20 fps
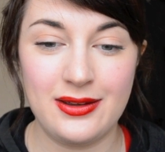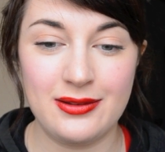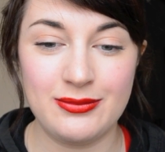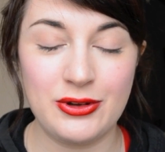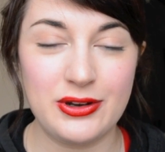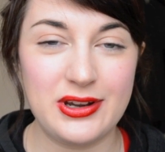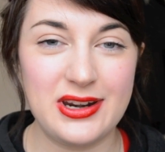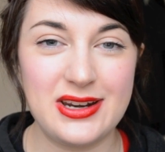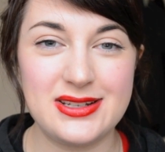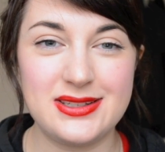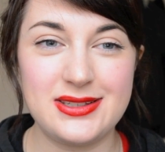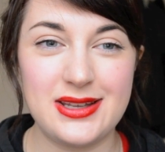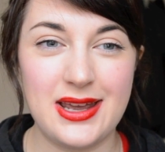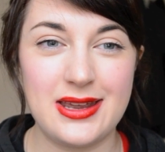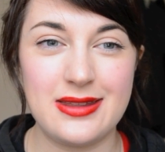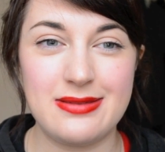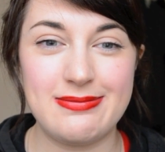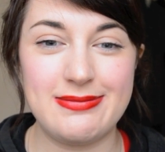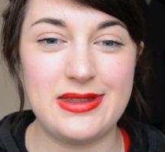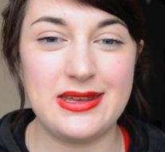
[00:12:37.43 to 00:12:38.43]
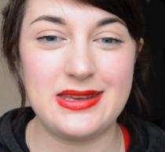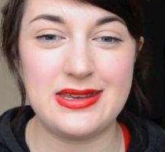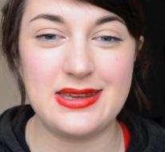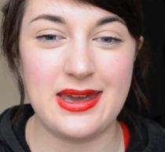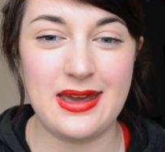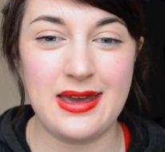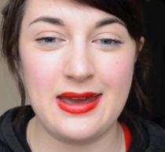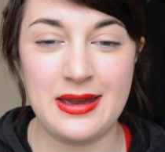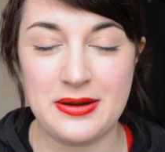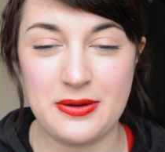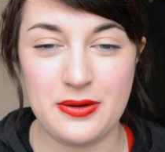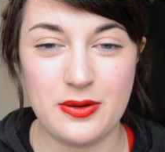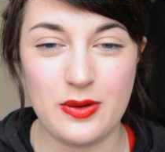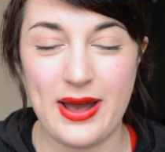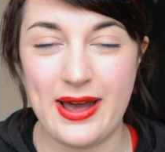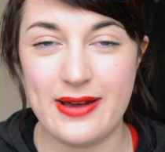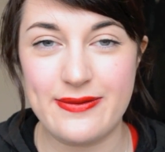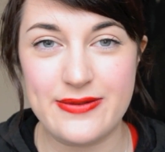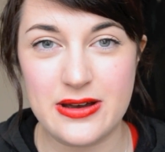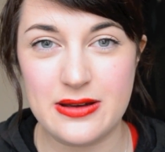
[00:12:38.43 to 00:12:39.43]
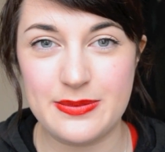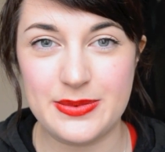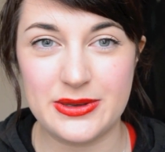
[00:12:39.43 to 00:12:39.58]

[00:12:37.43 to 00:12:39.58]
I'm not going to say the year or ever